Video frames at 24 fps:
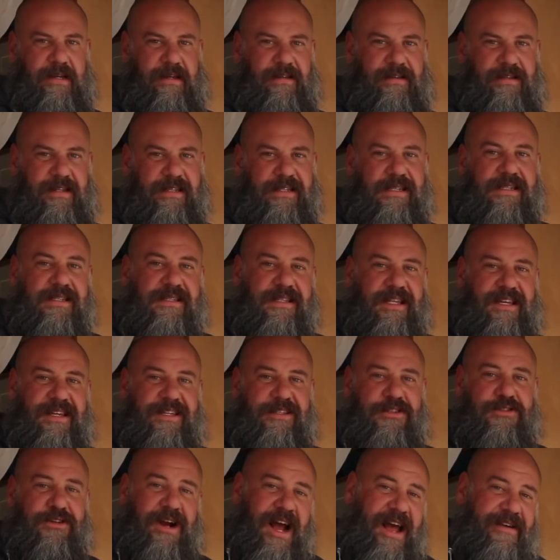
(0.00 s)
This is the
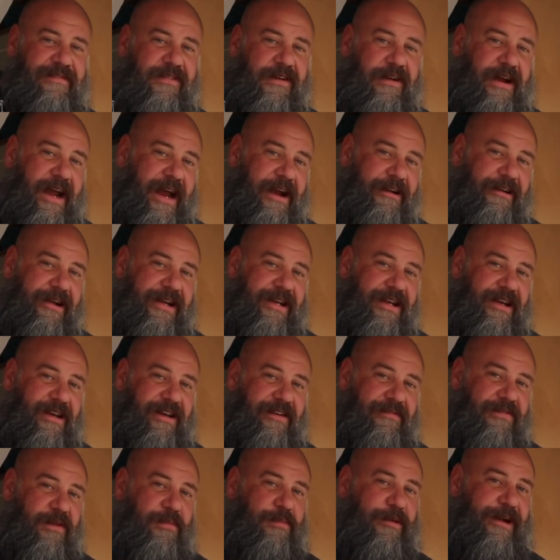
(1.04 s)
driver area
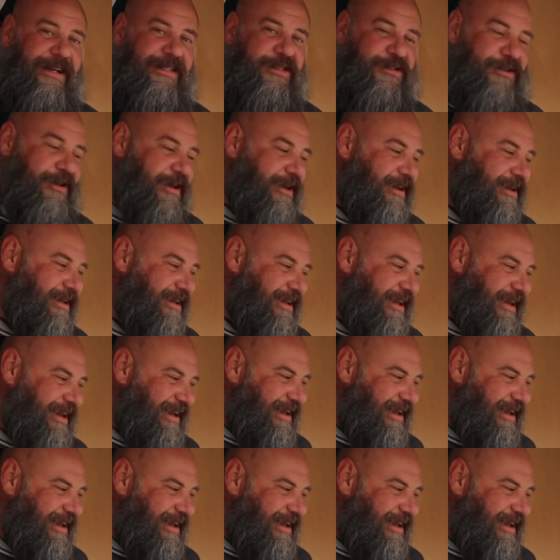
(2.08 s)
of the bread truck.